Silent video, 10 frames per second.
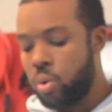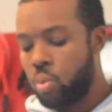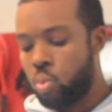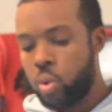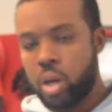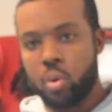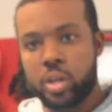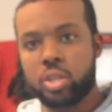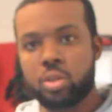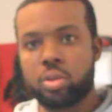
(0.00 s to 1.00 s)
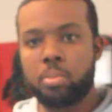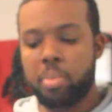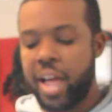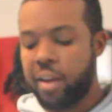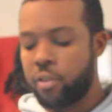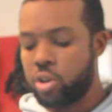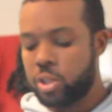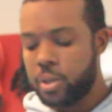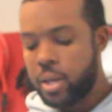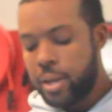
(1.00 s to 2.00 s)
original black
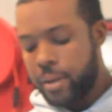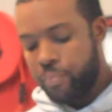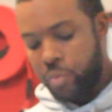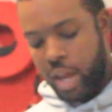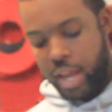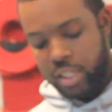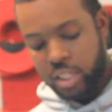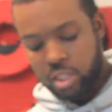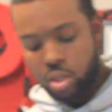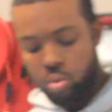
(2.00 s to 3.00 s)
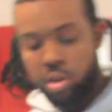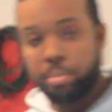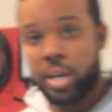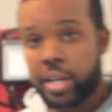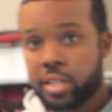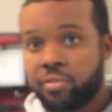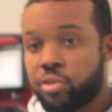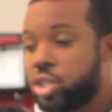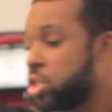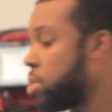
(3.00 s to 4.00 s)
version. 63 bucks,
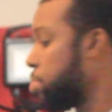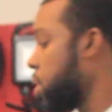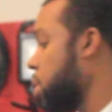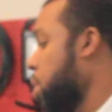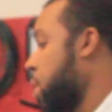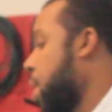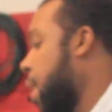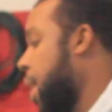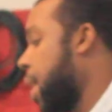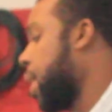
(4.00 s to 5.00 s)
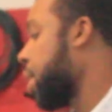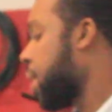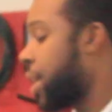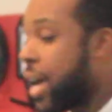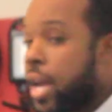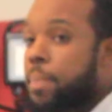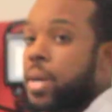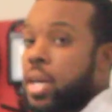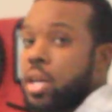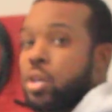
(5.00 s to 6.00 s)
free shipping, came
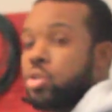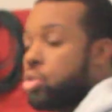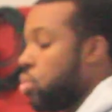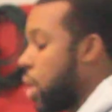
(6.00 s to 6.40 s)
in 2